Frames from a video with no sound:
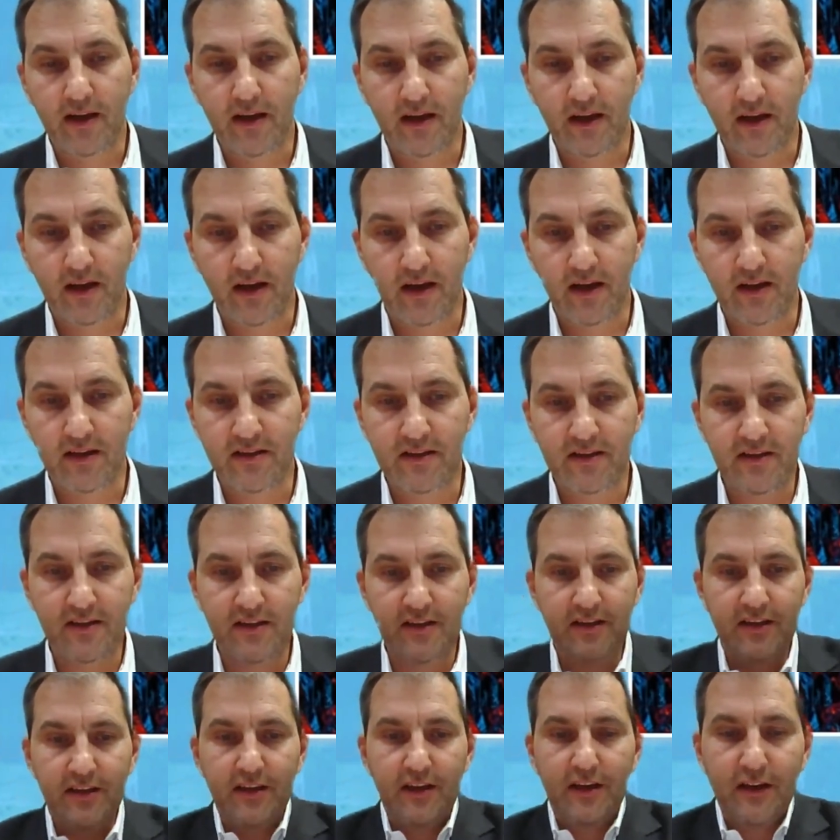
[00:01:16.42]

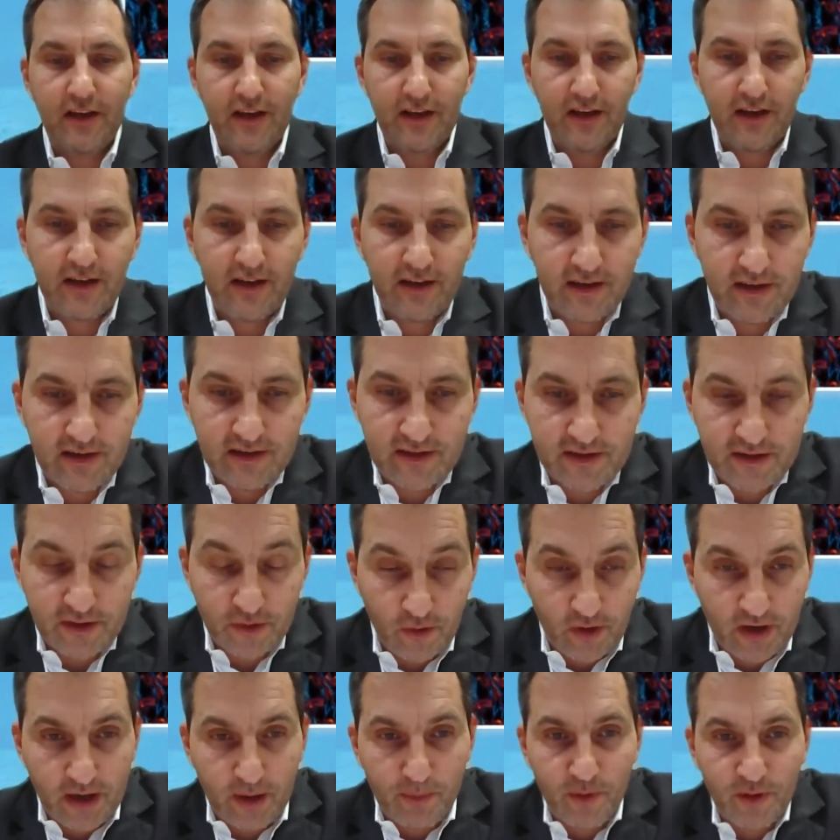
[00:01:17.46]
the
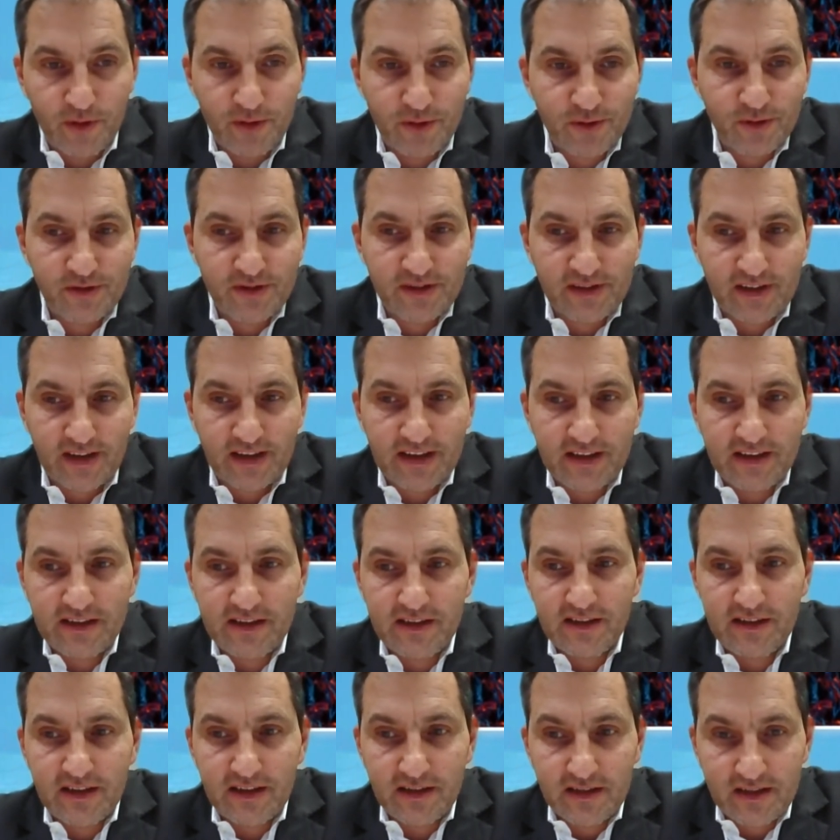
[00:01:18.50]
zero carbon
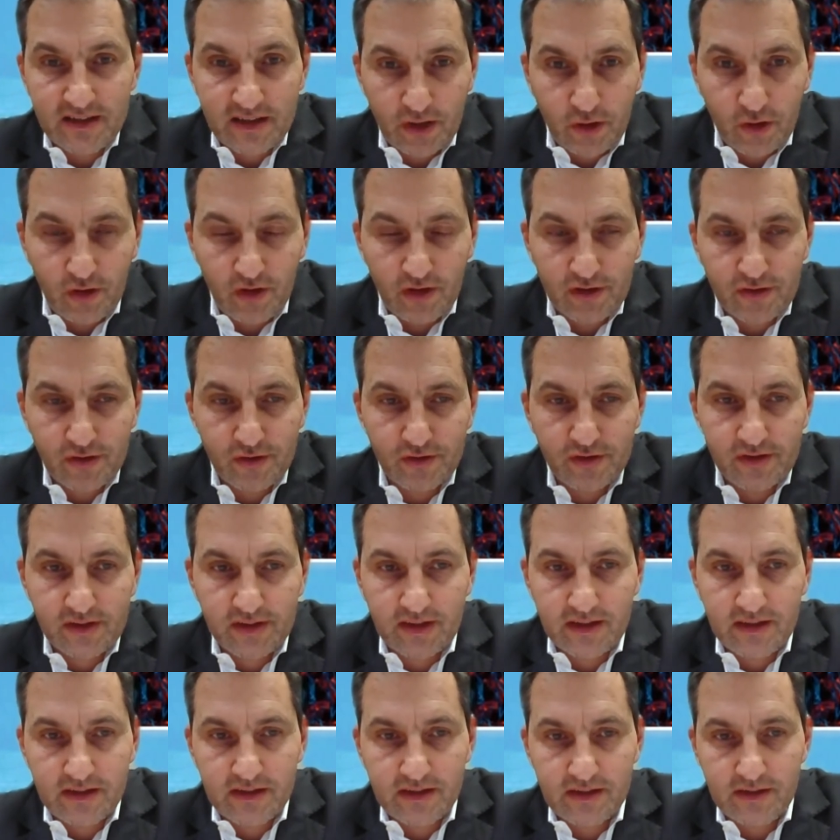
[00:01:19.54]
society and circular
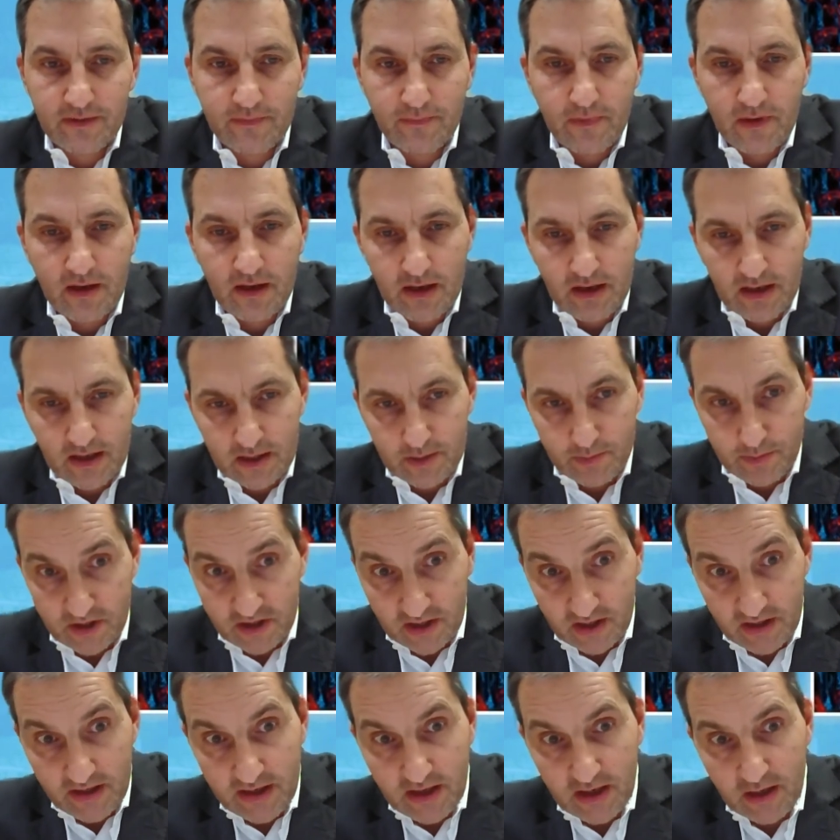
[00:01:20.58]
society.
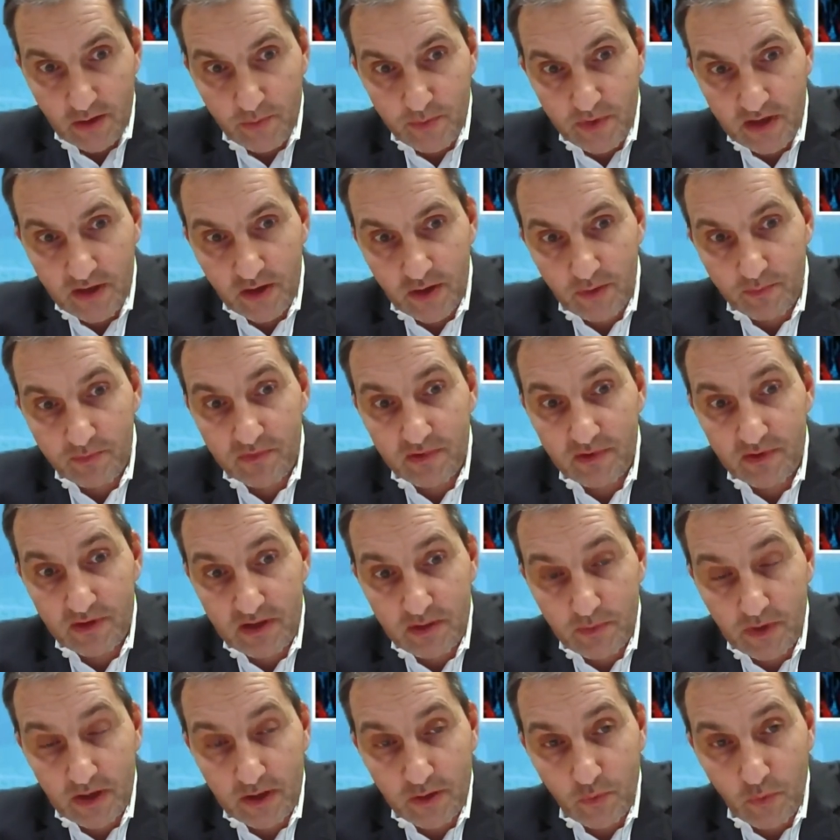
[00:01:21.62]
Especially aluminium
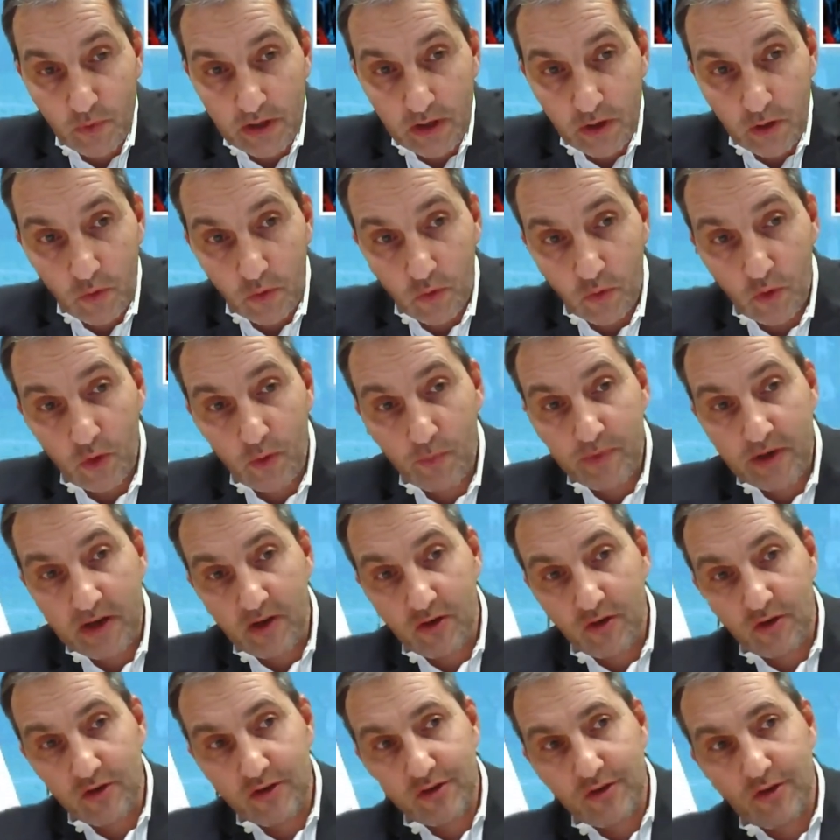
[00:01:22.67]
demand will grow
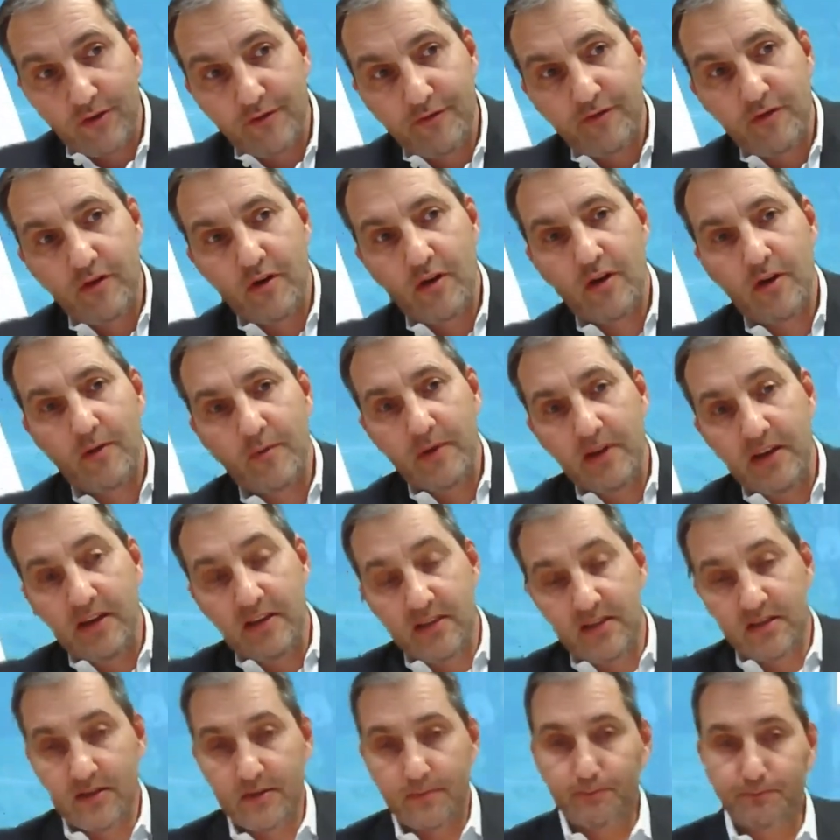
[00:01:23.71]
because of
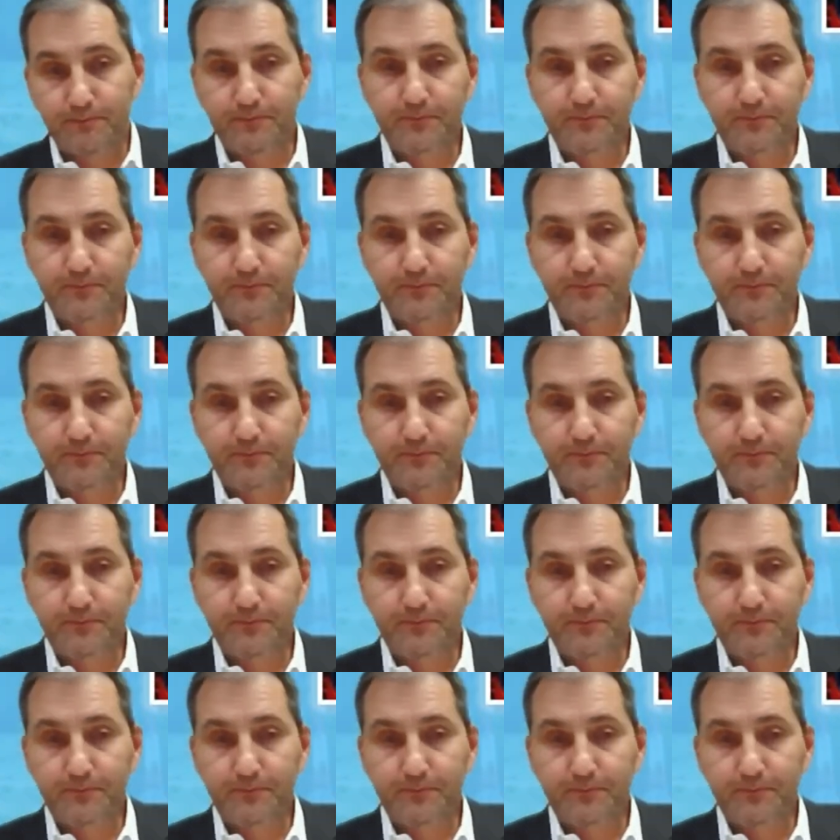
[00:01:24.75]
its